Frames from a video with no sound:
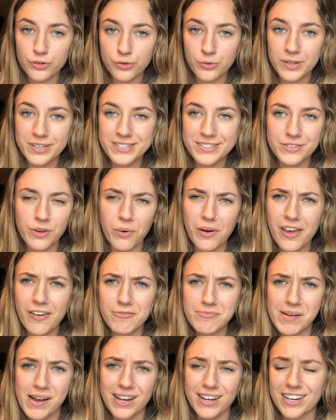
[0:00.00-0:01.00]
shorts, don't
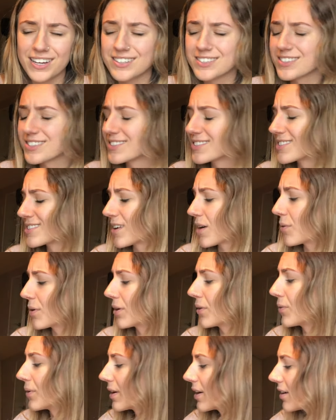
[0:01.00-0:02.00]
have pockets. It's so
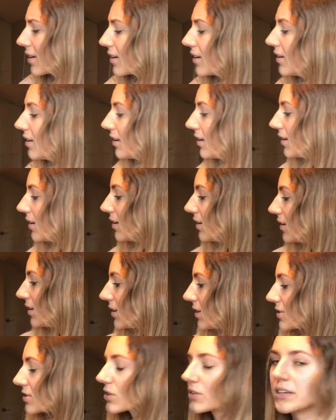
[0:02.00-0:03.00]
annoying.
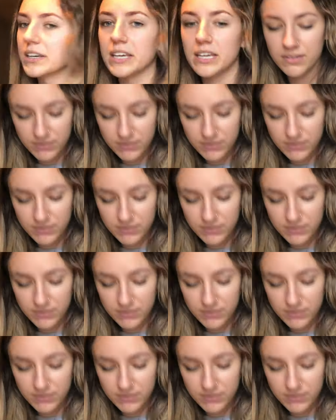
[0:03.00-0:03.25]
So like